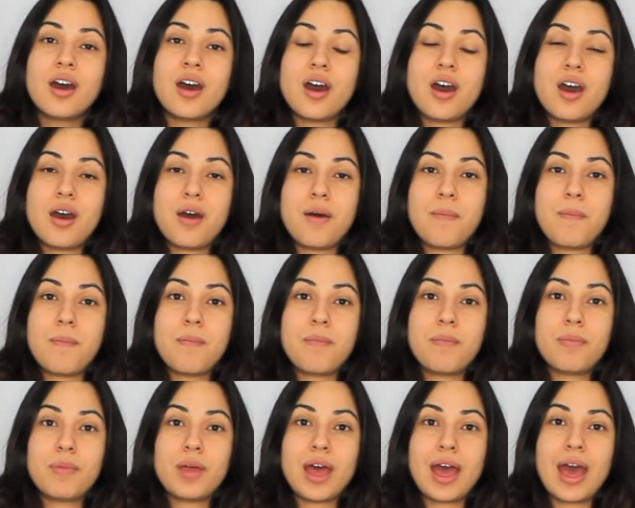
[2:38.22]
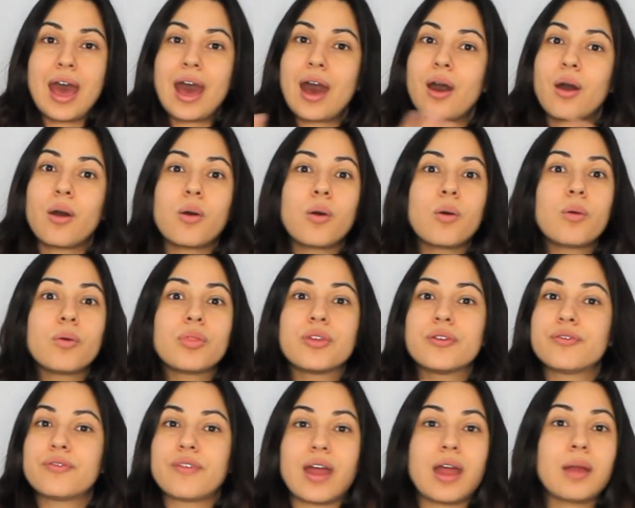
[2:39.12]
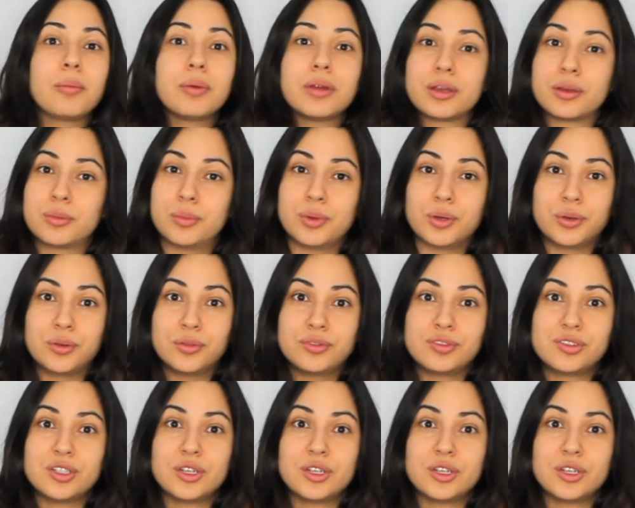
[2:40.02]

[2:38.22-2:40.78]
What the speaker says: how the fabric moves,